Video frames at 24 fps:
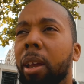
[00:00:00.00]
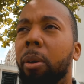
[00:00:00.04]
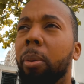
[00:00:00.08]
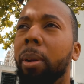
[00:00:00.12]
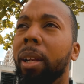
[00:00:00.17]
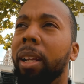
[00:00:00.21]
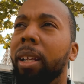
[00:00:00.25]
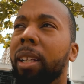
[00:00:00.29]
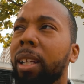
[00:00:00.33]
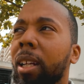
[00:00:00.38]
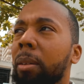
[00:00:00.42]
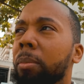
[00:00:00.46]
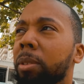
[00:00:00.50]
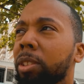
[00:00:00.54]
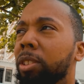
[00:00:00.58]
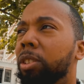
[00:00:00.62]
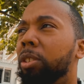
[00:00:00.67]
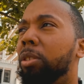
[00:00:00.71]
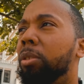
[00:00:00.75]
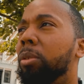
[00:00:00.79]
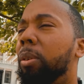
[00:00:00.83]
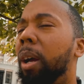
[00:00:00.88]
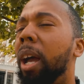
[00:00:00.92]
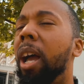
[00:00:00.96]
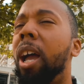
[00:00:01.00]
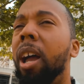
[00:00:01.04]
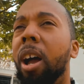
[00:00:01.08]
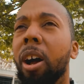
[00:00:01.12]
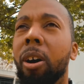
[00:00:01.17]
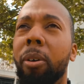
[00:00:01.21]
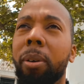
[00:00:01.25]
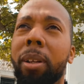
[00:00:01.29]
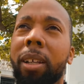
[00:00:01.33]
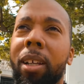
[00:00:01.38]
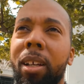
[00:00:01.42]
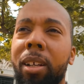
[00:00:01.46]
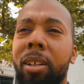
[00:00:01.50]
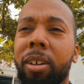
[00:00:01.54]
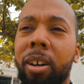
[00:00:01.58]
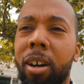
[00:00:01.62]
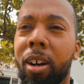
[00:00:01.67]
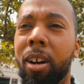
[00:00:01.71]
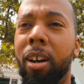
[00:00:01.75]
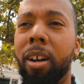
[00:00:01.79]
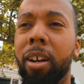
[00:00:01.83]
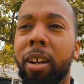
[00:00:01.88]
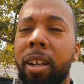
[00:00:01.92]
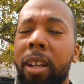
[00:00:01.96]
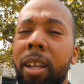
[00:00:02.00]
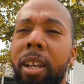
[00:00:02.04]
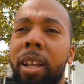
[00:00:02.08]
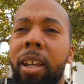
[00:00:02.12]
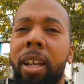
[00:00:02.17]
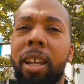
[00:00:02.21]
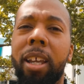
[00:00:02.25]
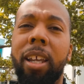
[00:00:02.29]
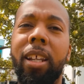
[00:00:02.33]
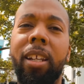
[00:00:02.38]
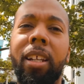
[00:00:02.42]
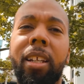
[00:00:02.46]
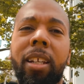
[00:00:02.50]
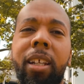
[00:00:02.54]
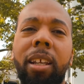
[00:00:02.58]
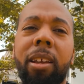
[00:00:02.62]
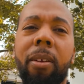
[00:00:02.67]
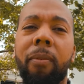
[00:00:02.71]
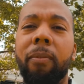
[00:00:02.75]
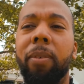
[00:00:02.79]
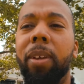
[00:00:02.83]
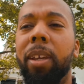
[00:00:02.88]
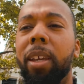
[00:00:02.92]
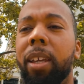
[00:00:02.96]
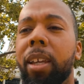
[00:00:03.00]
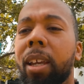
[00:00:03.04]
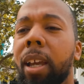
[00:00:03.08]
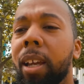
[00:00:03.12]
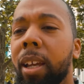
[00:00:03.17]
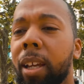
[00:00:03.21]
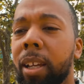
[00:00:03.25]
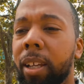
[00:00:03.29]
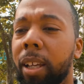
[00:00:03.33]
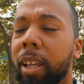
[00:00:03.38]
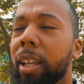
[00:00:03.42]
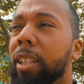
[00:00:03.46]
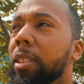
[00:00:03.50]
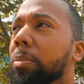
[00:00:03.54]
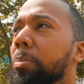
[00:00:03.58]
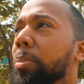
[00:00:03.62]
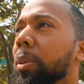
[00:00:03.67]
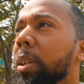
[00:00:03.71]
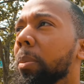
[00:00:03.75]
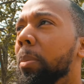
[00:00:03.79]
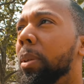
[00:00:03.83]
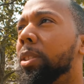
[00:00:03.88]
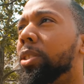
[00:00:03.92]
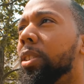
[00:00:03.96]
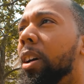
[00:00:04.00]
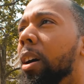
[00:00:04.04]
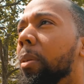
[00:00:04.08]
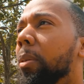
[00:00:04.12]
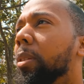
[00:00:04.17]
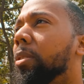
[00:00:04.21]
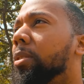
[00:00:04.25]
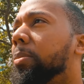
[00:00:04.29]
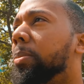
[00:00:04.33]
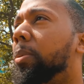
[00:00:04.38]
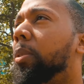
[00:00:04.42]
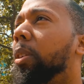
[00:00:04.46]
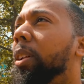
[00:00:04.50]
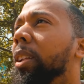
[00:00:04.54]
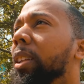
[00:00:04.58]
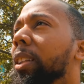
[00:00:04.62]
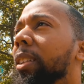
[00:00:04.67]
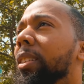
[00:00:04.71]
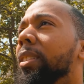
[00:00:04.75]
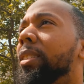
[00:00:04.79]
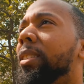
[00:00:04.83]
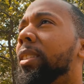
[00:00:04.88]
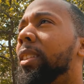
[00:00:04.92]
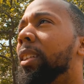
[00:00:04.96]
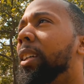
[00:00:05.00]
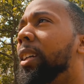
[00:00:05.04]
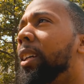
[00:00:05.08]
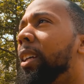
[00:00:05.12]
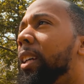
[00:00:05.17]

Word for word: When it comes to owning a car in the DMV, it's pretty much almost pointless.